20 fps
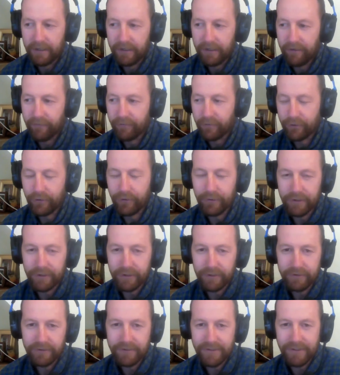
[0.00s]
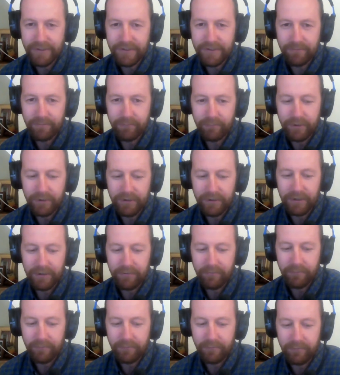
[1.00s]
ever-growing system. We
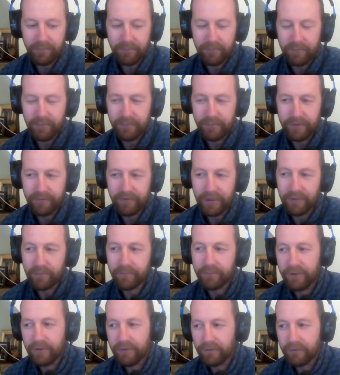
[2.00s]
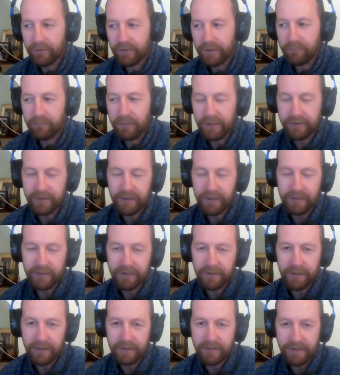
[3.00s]
develop new and
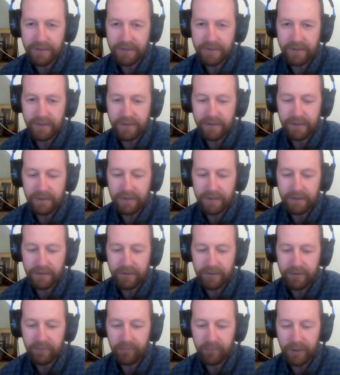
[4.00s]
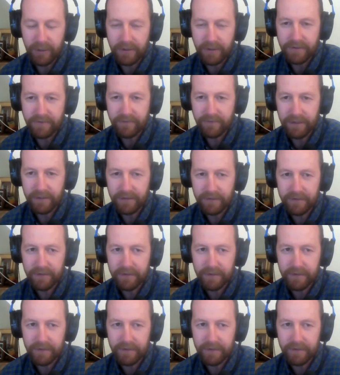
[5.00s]
maintain existing parts of that.